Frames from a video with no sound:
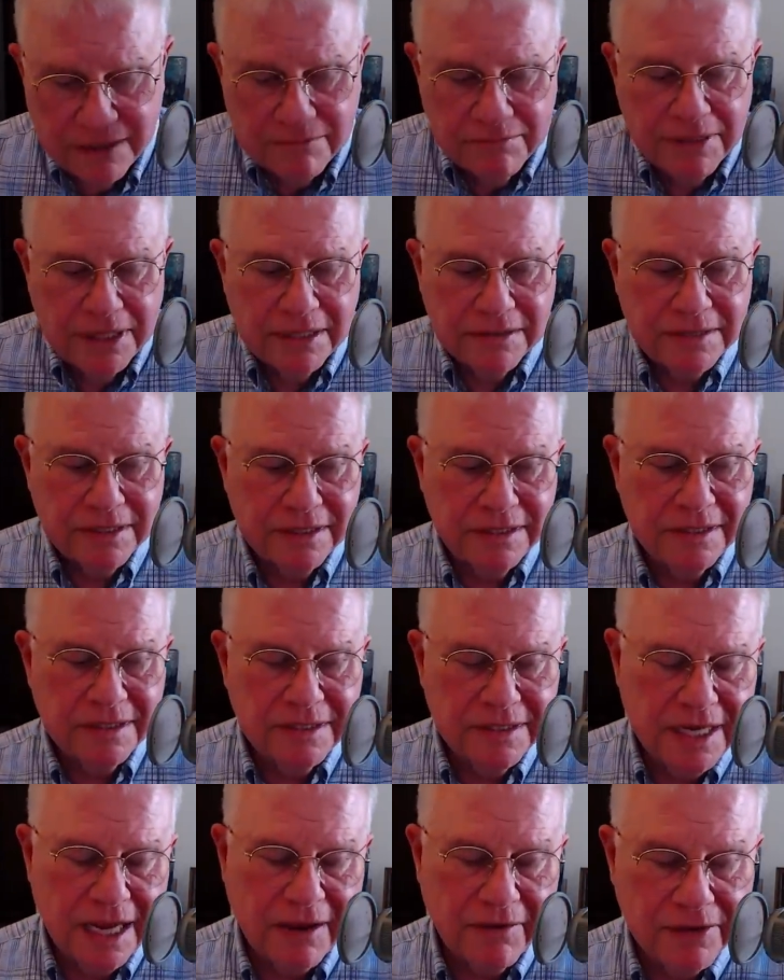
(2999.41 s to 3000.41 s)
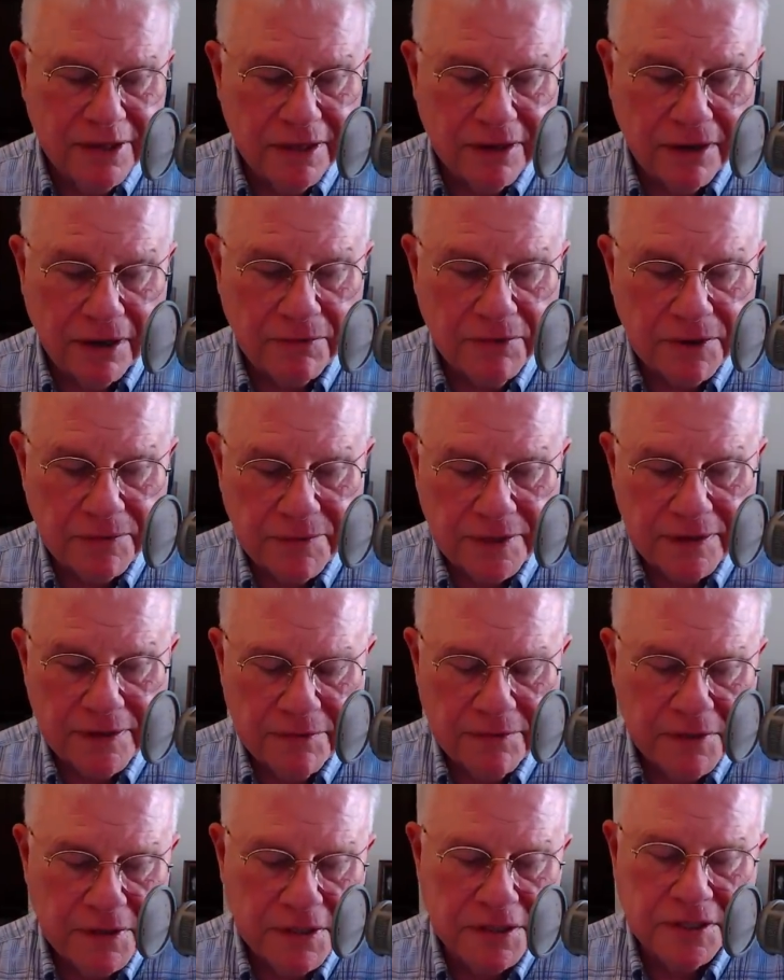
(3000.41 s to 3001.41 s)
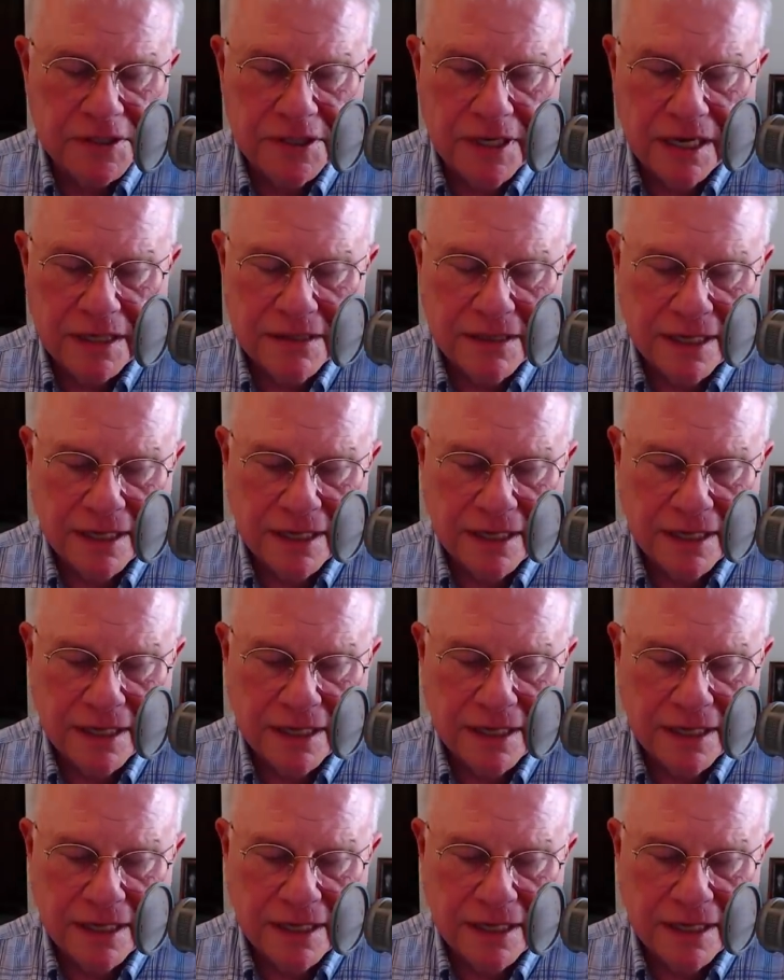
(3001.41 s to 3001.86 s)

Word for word: Because this is now, you know, I would have been, it would have shocked